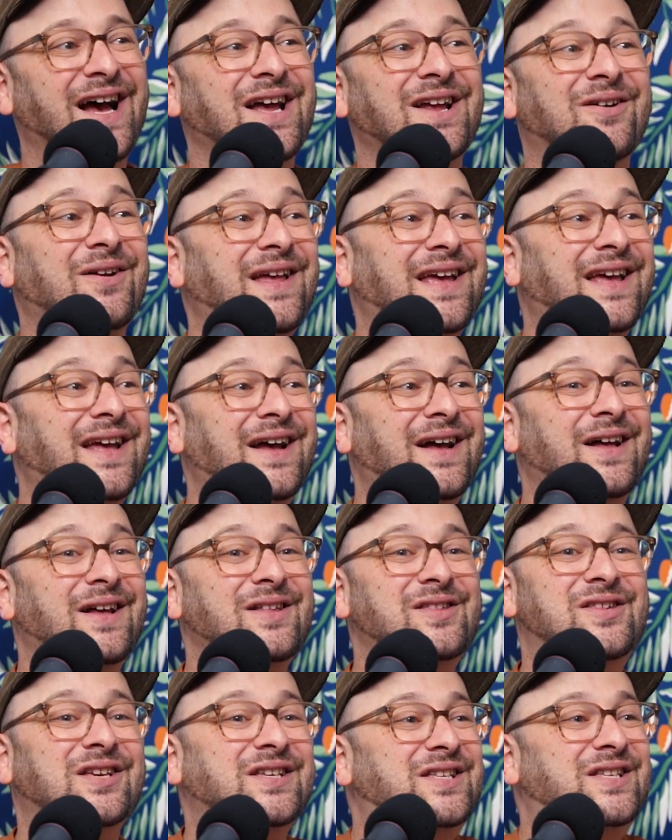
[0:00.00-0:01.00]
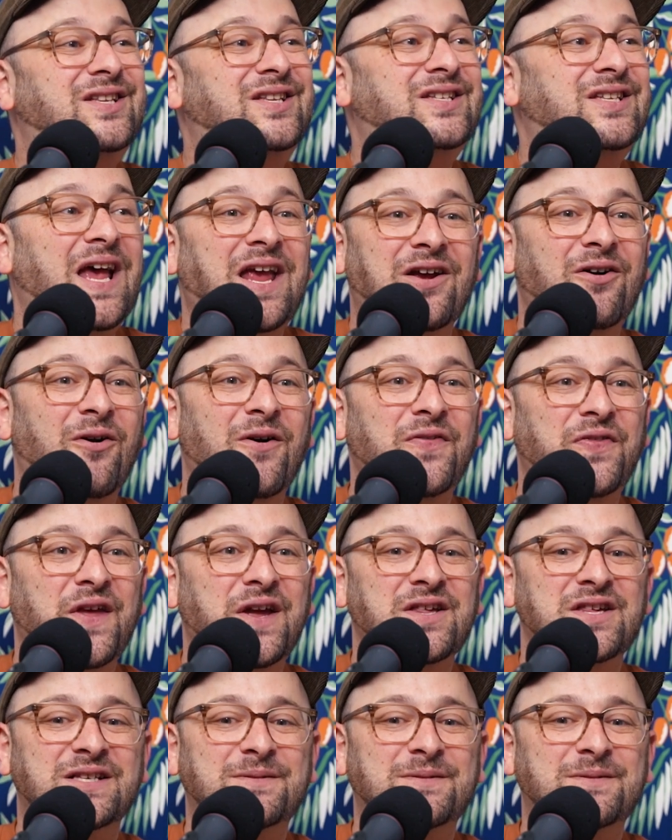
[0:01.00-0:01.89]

you're like, just say your own thing.